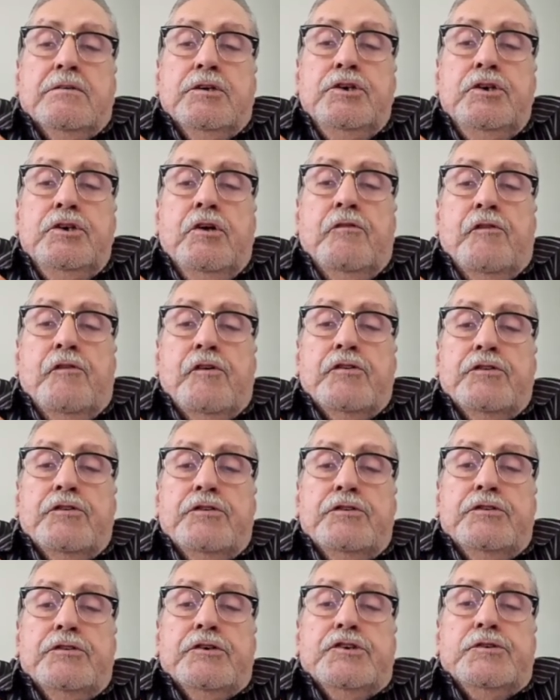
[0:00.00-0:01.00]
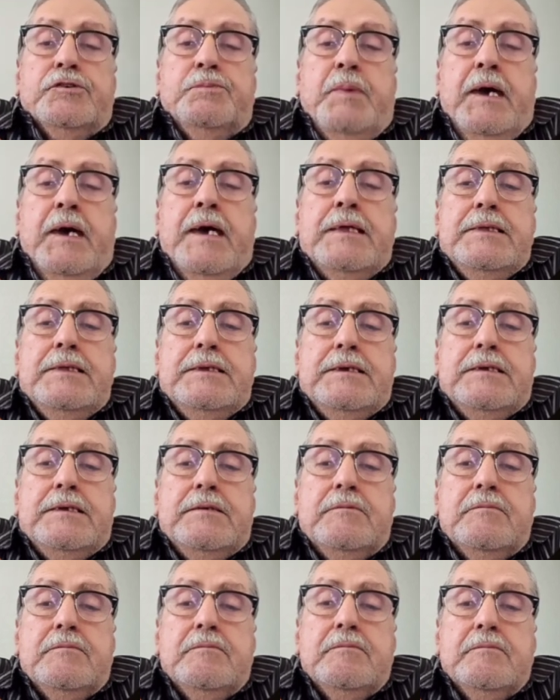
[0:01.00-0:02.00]
The universe is
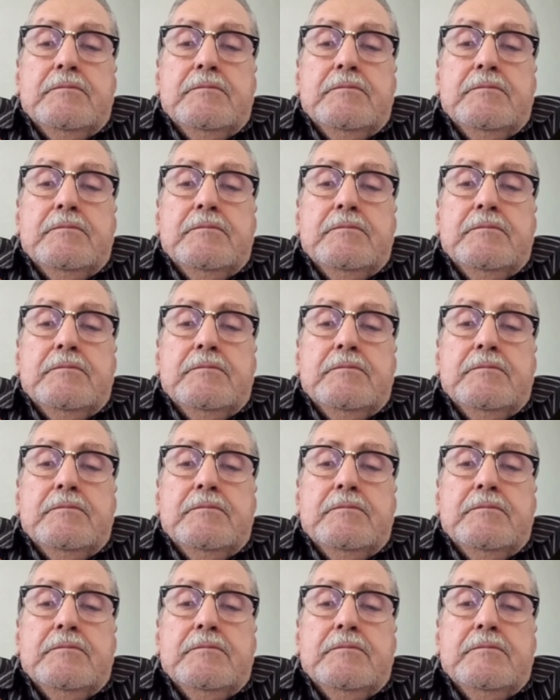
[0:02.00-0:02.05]
expanding.